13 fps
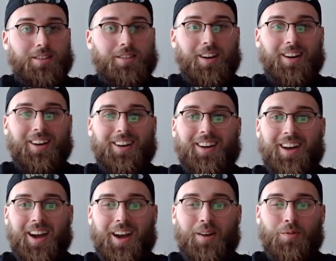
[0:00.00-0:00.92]

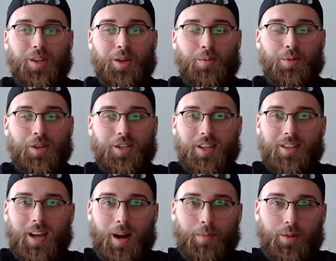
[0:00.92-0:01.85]
I really appreciate the
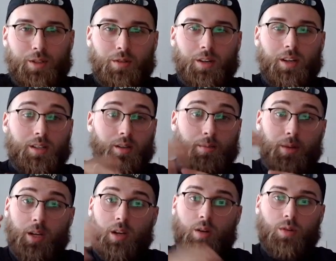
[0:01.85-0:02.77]
opportunity to be
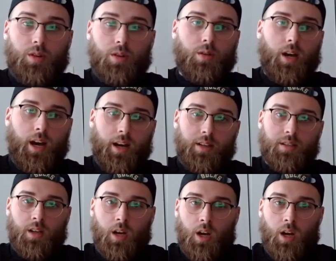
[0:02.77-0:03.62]
here with you guys.